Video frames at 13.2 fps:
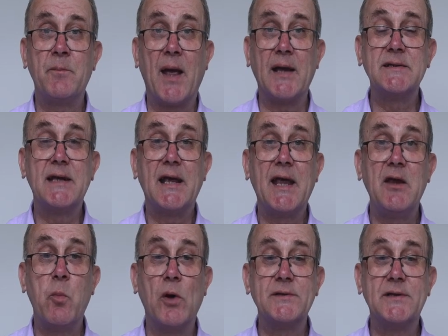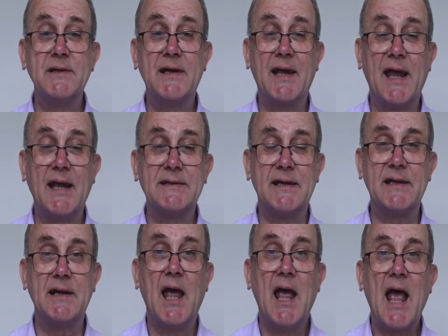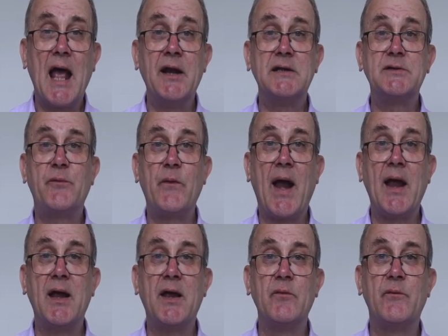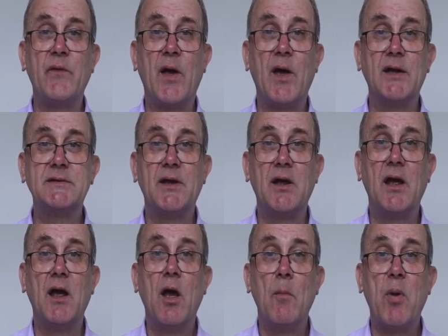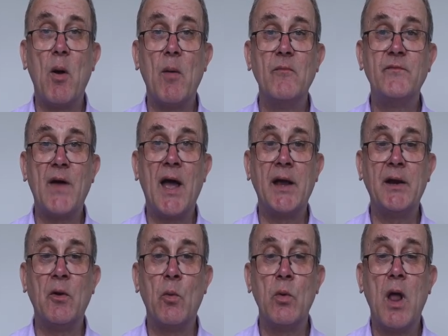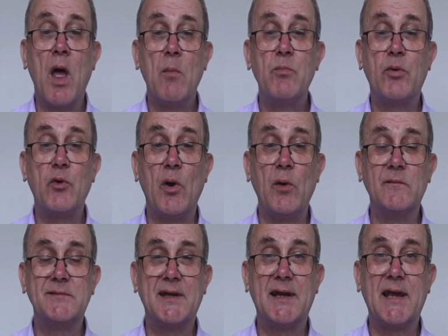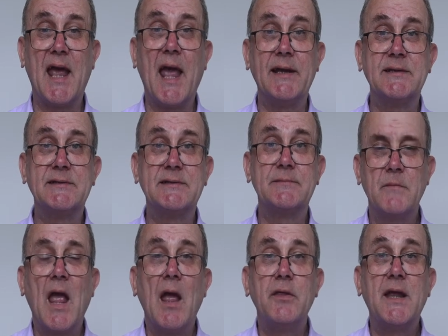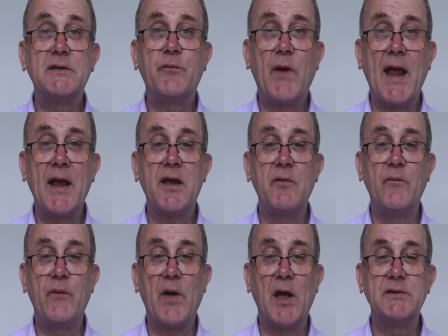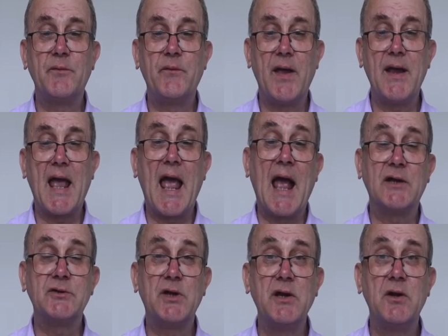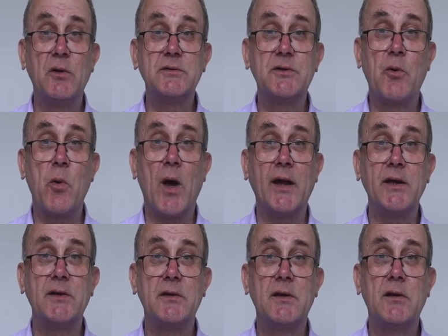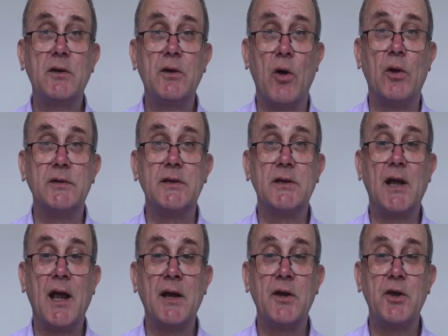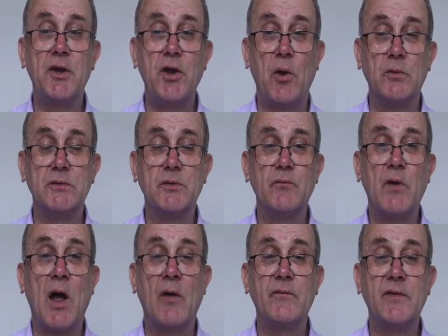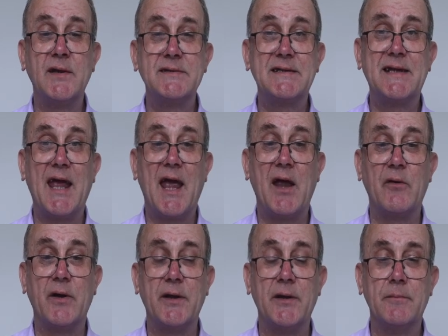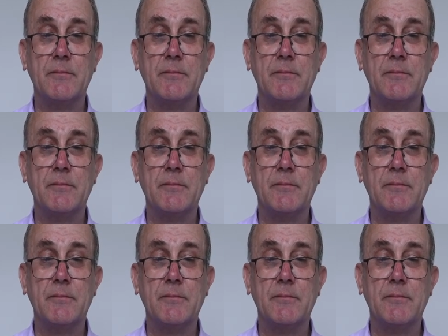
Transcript: base, he wasn't kidding, and his Frankenferter Pop Vinyl proves the case. This Frankenferter figure actually looked quite good and cute rather than scary.